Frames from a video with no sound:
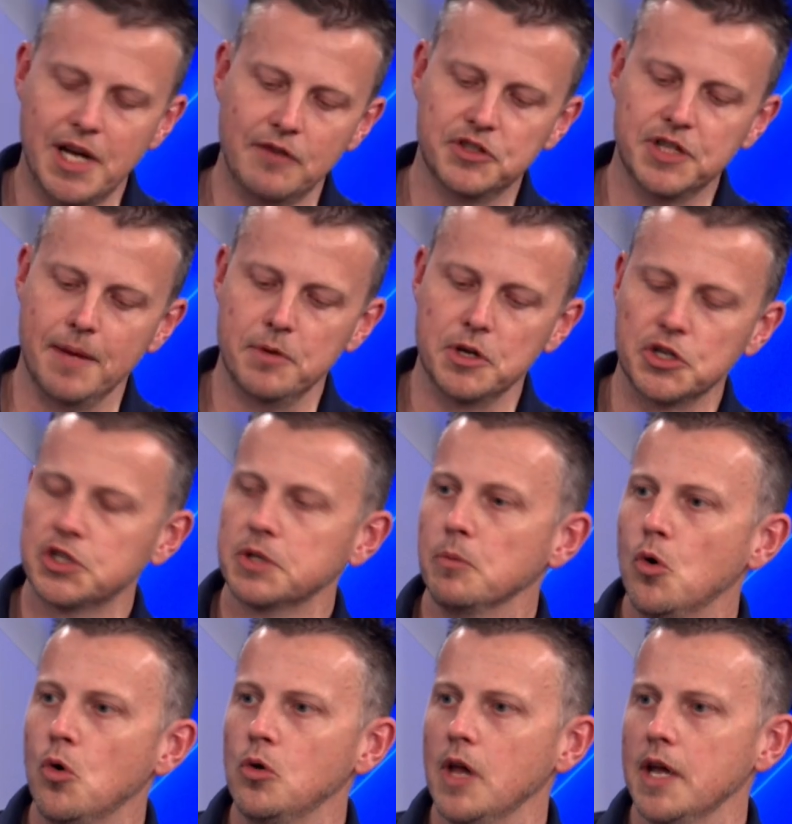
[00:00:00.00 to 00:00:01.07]
have something
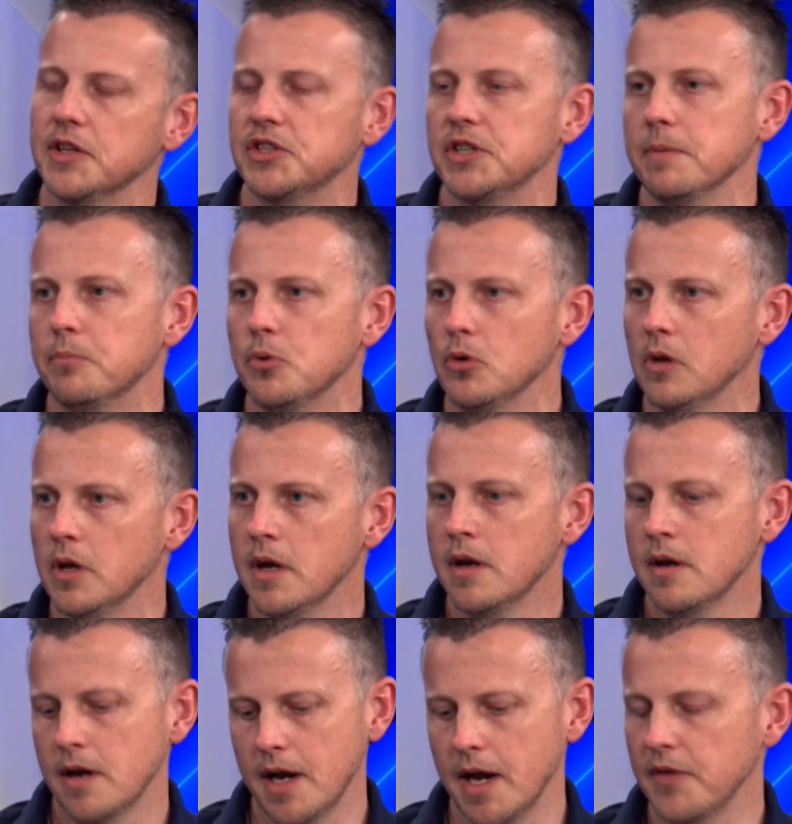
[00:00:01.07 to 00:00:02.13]
small and simple
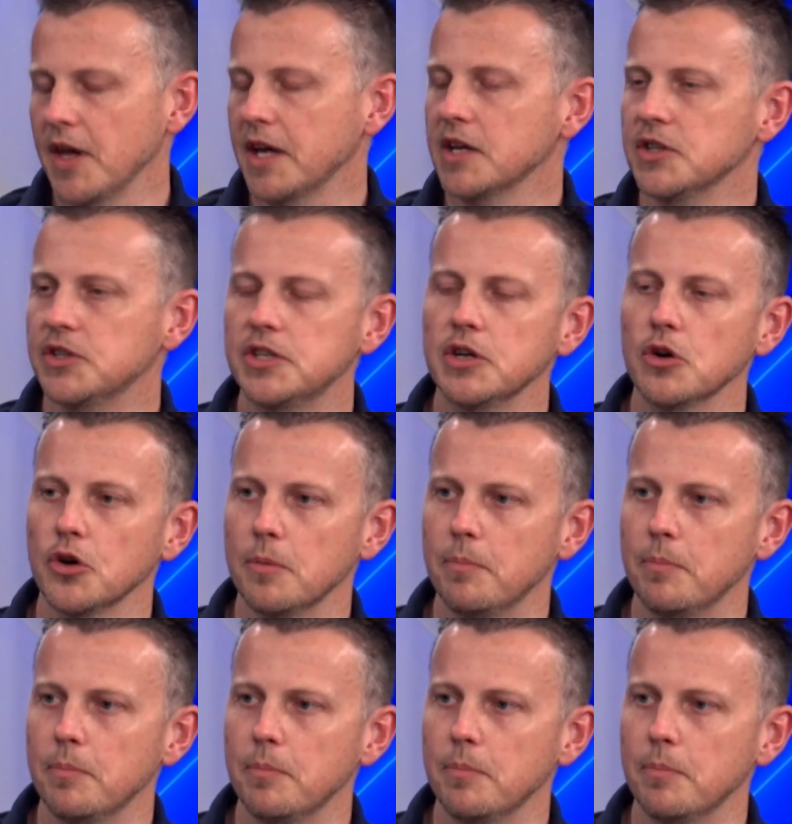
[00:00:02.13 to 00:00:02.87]
that can sit on a